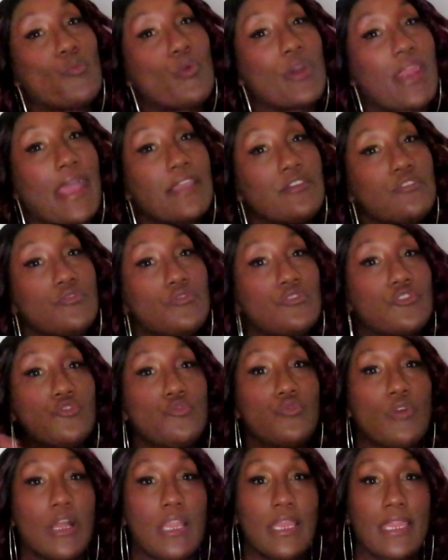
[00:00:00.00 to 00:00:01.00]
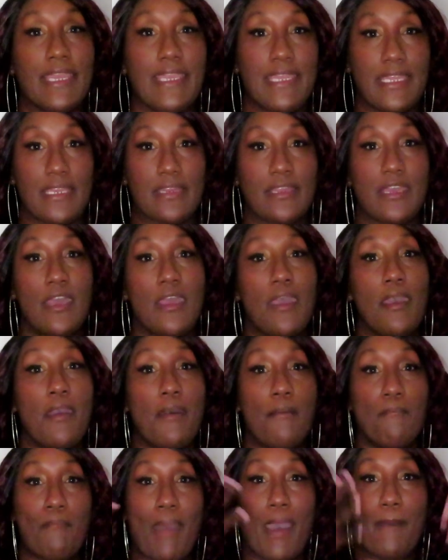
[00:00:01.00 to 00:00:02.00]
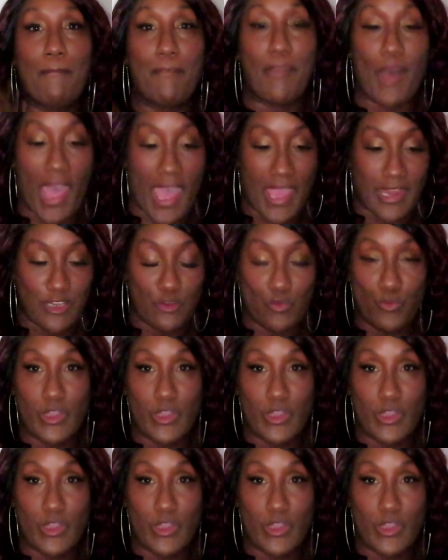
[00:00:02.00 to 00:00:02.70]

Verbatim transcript: and what I use to clean my body